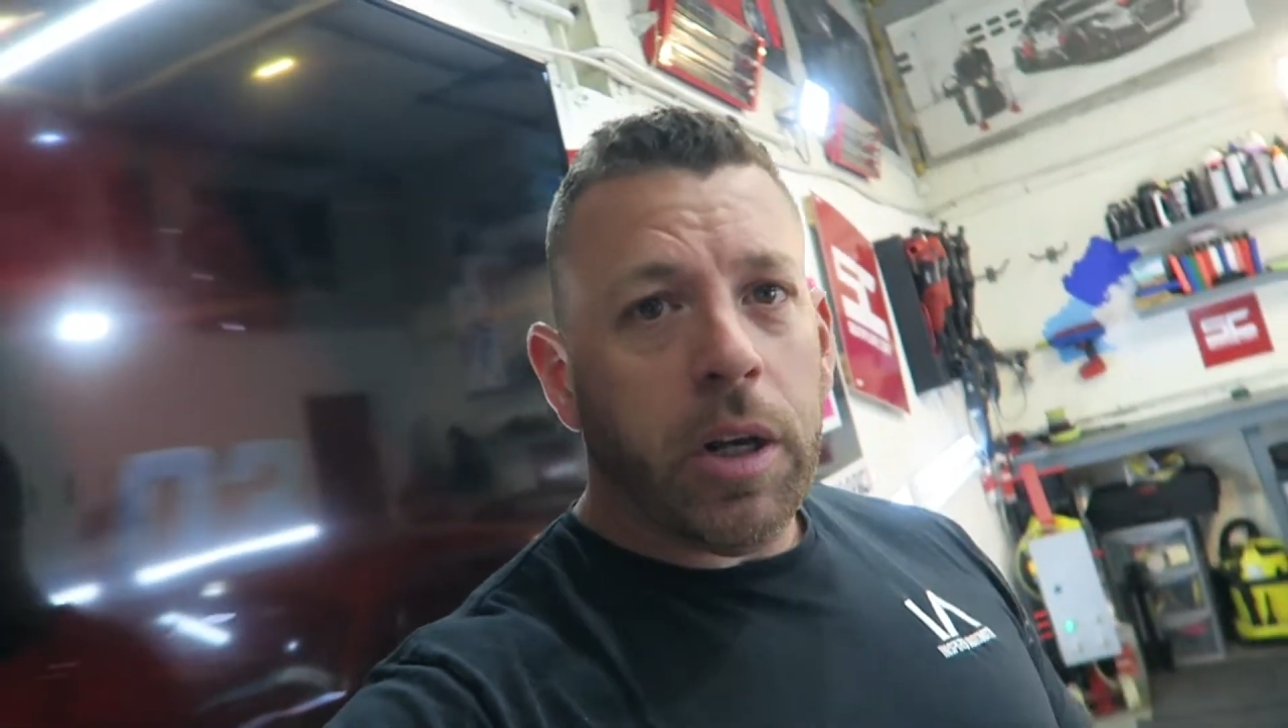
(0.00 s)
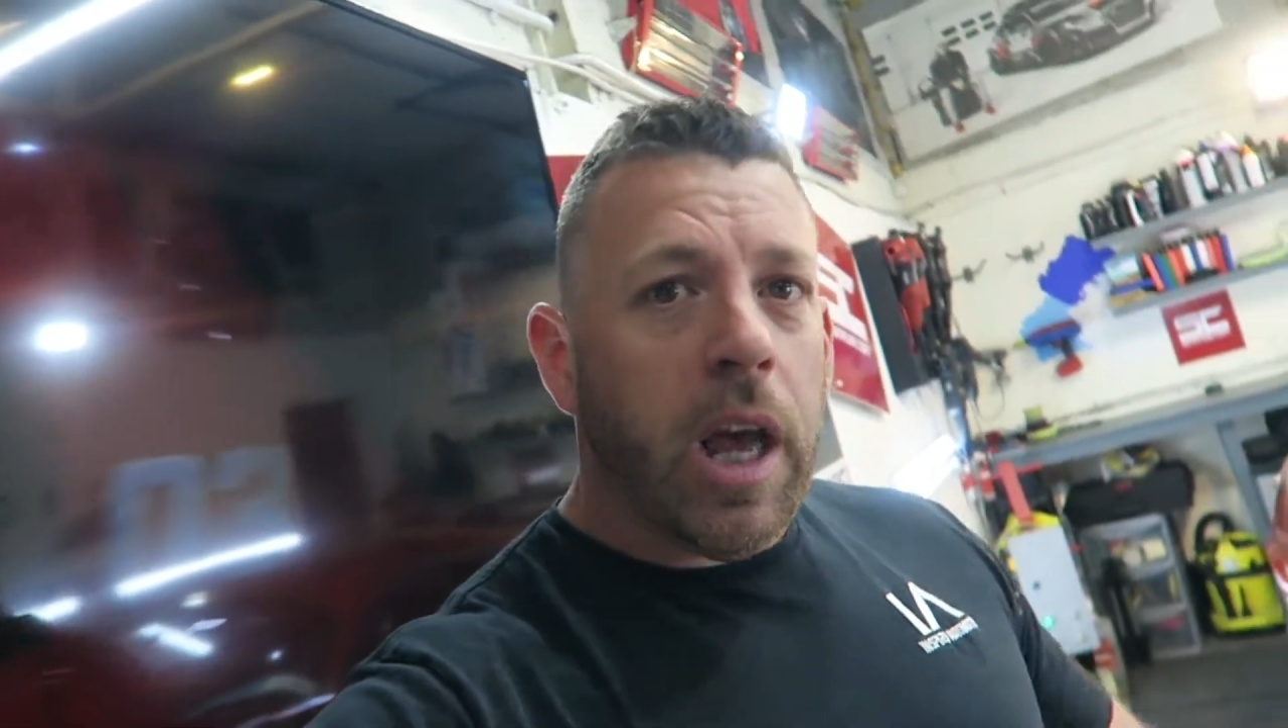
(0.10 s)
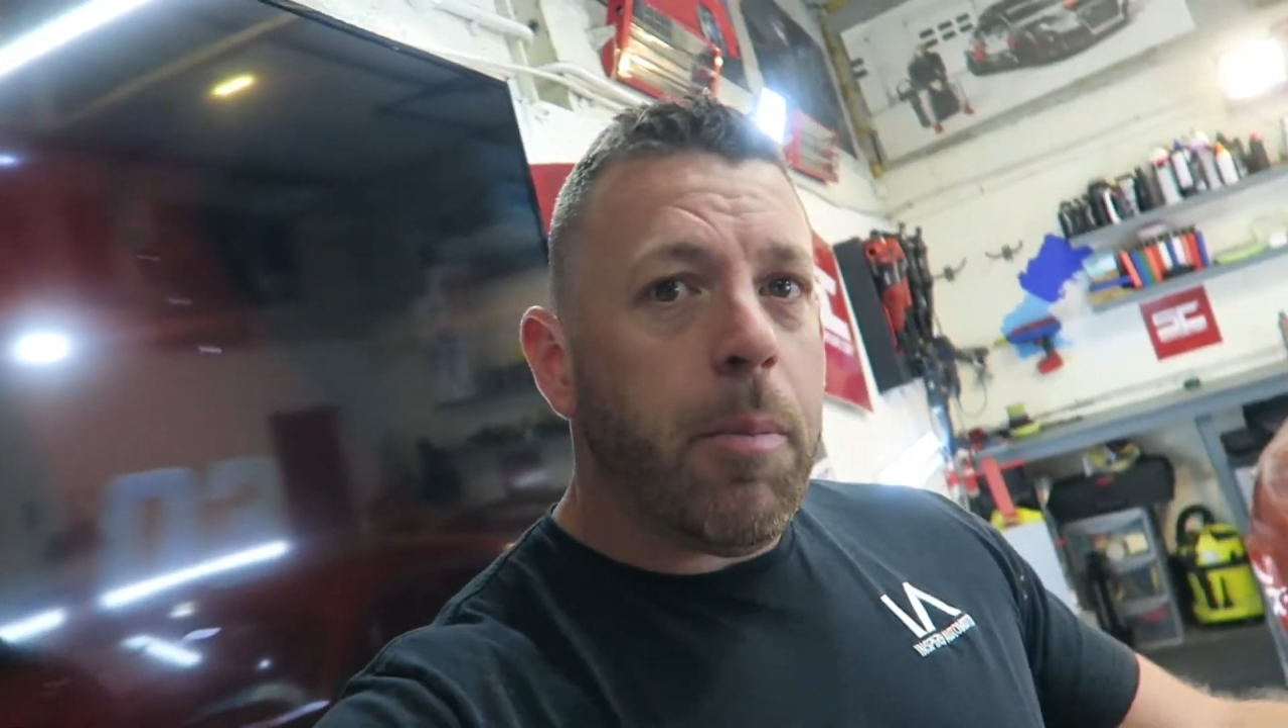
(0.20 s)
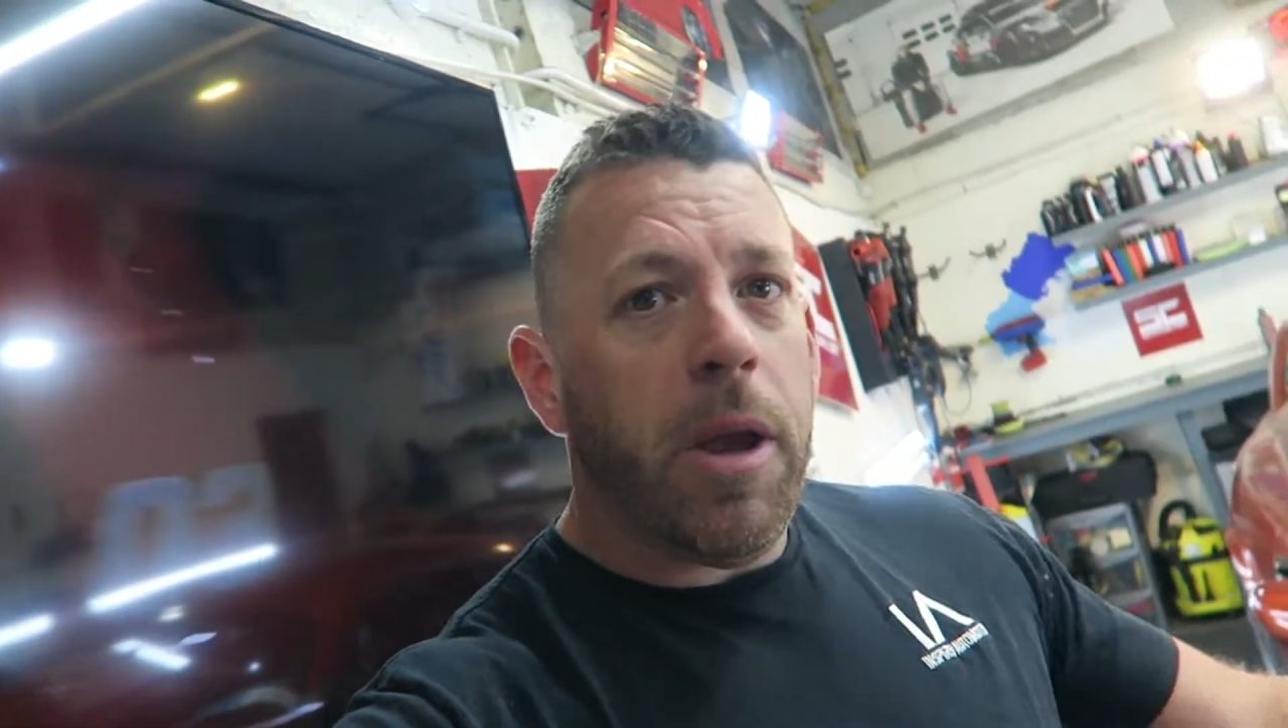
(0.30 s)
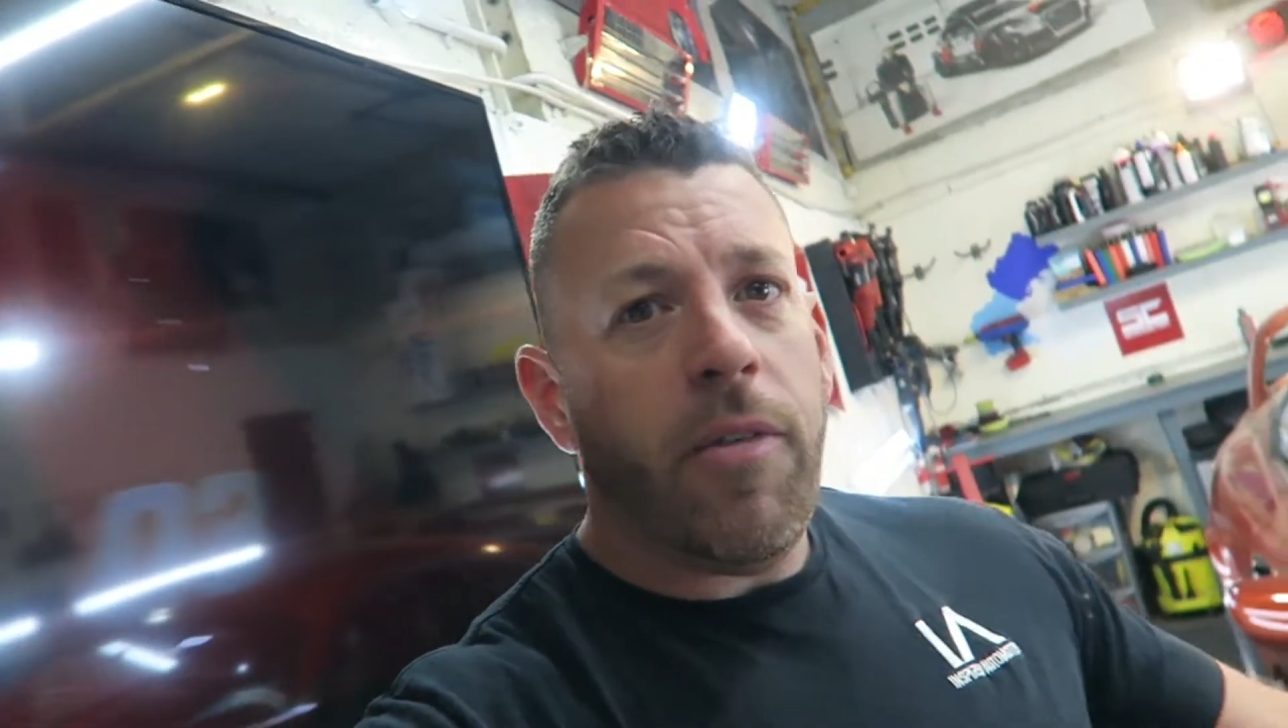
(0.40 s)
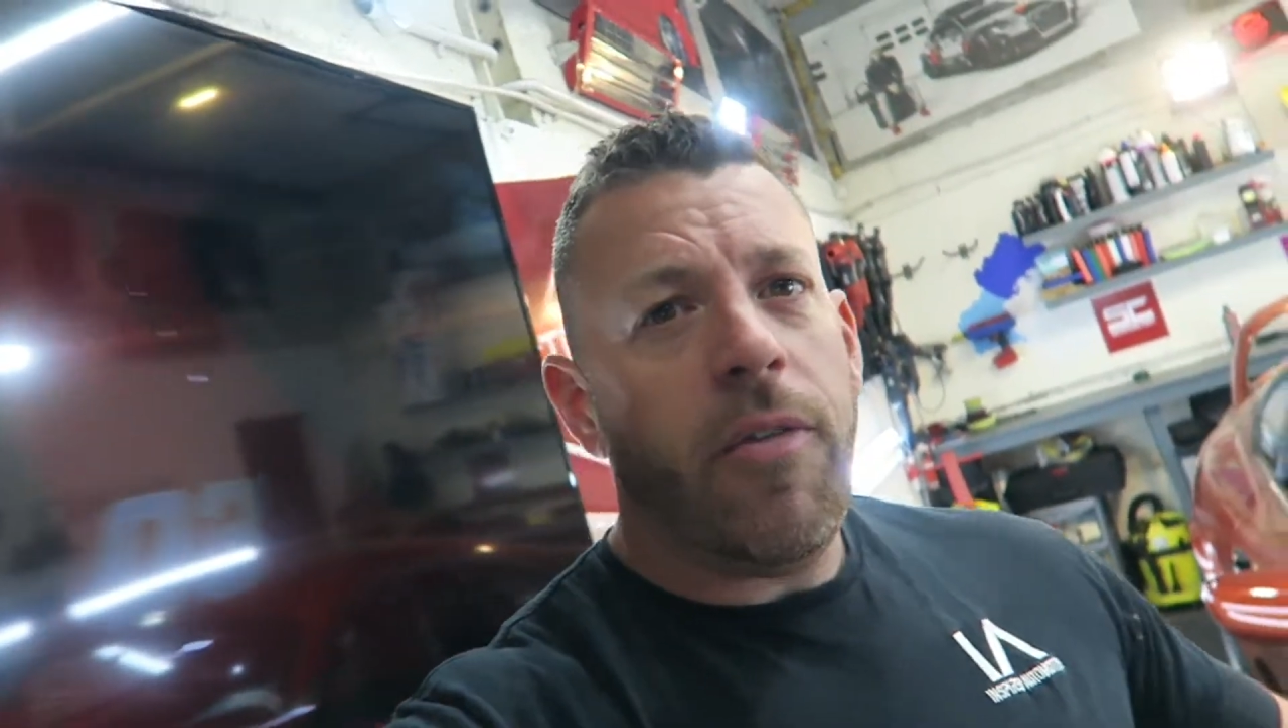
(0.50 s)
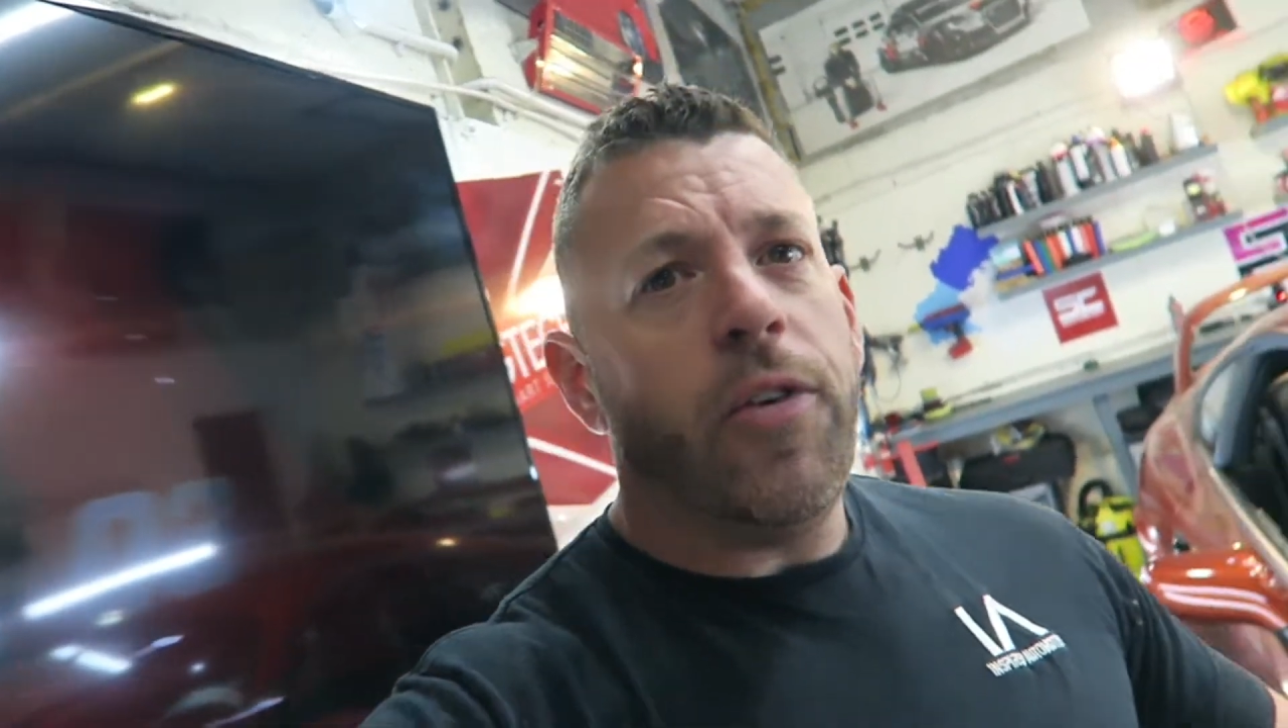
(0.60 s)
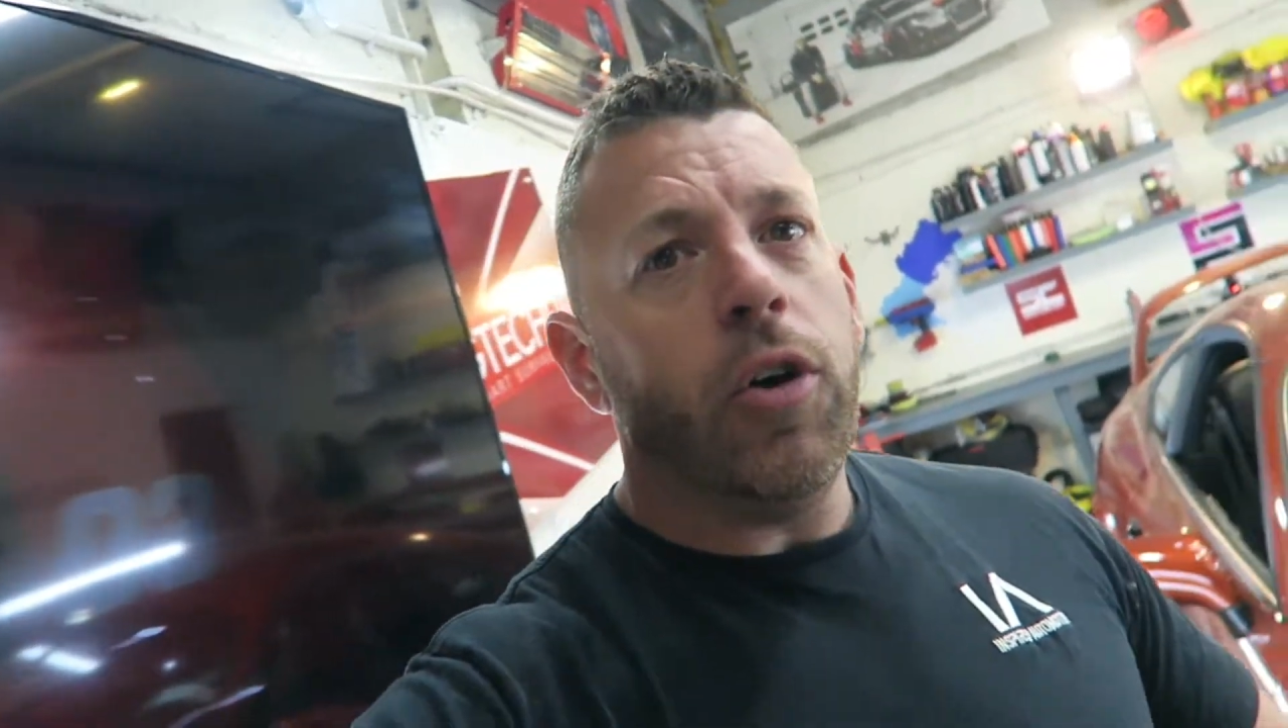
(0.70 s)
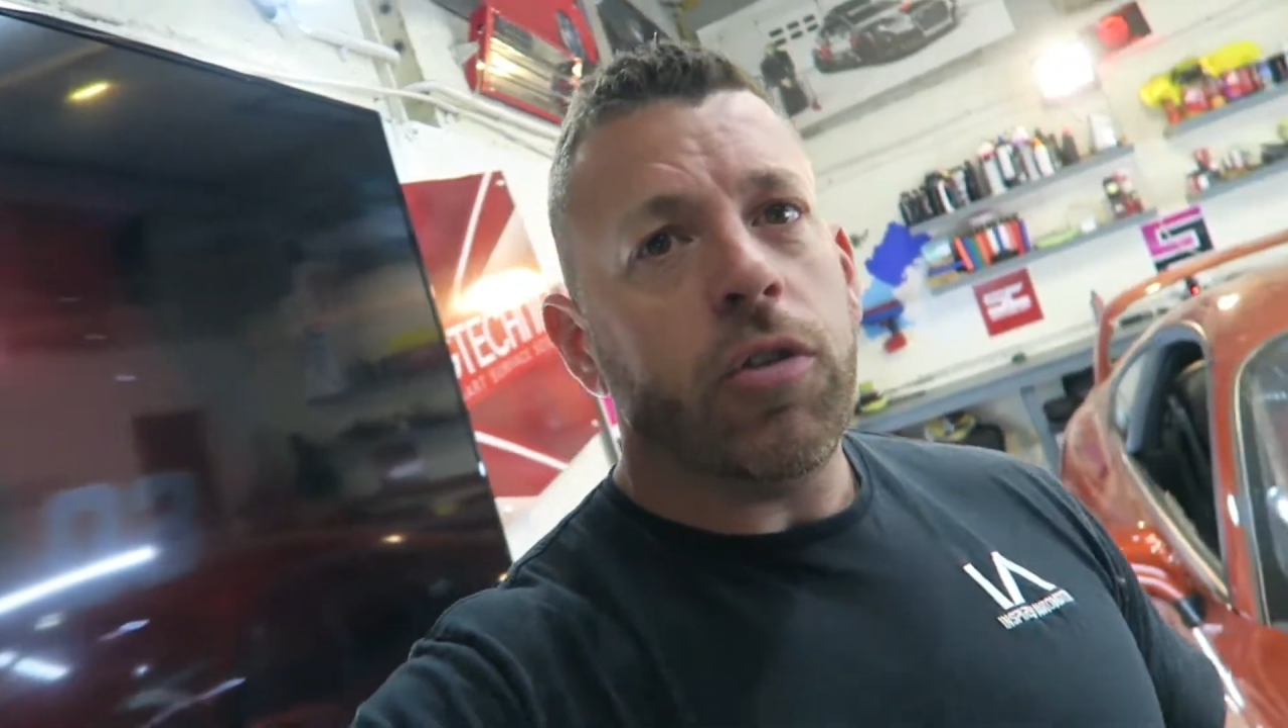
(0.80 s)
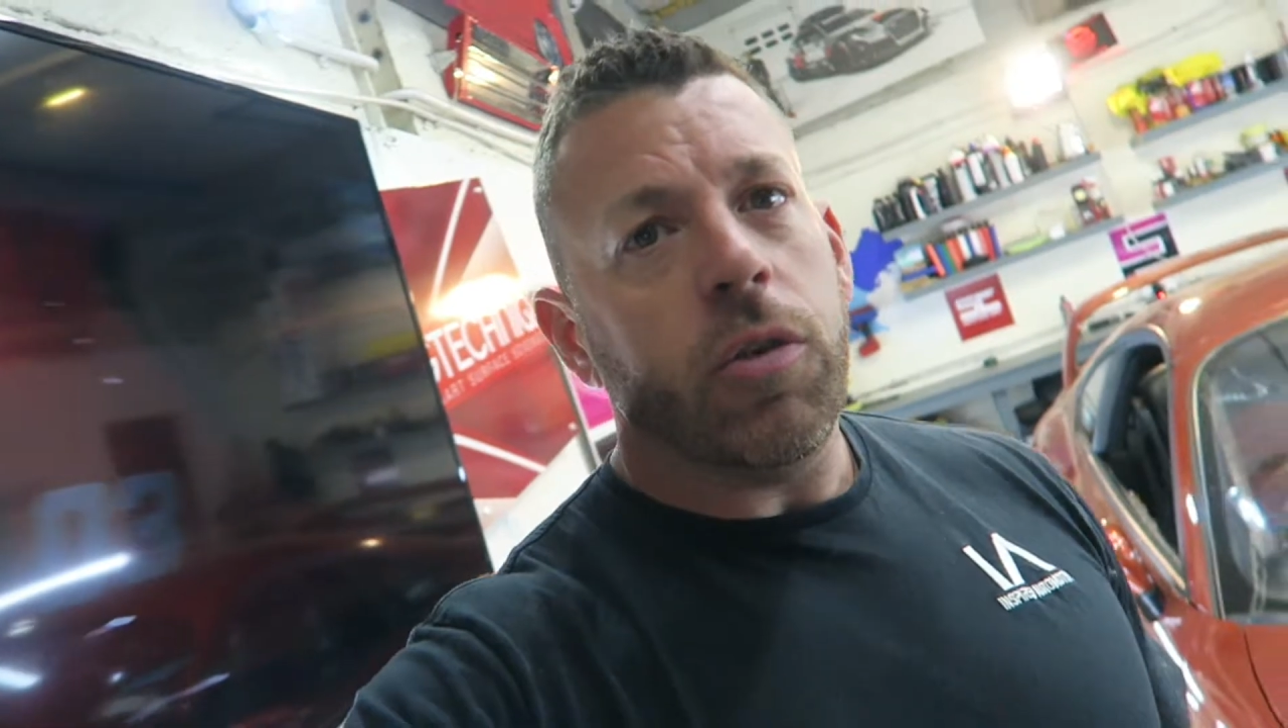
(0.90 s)
I'll get a bit of a
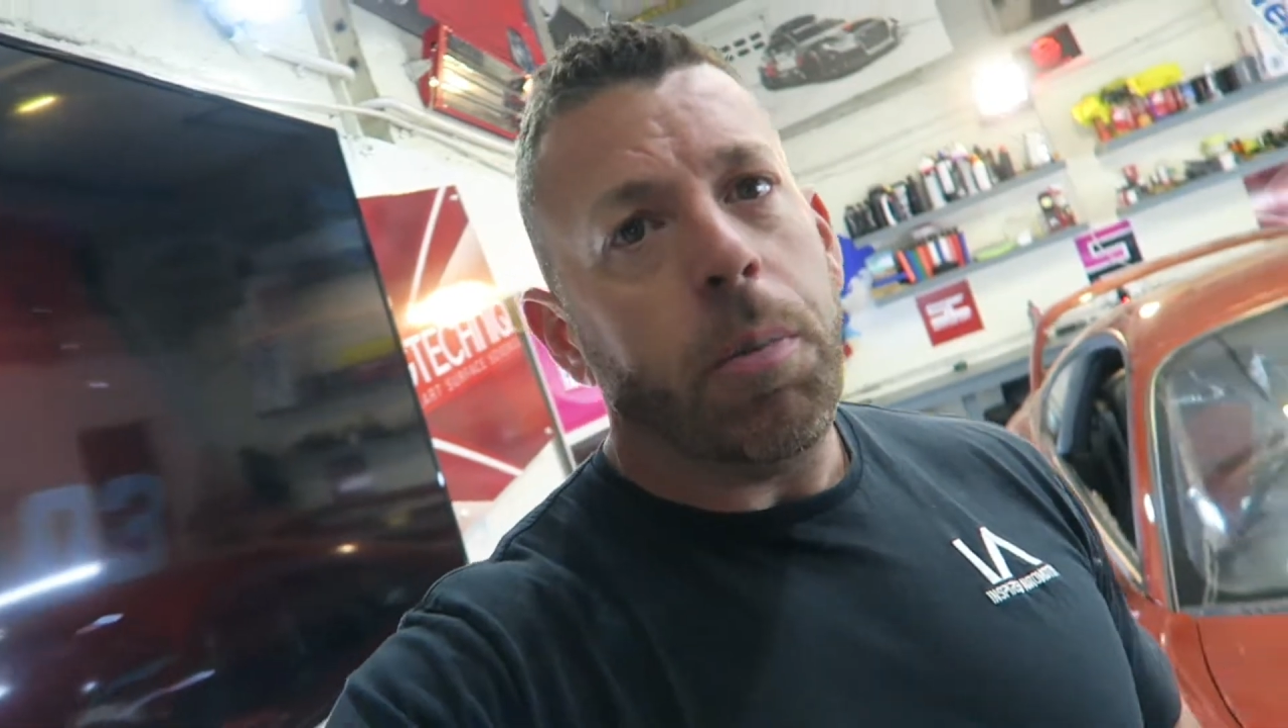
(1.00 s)
focus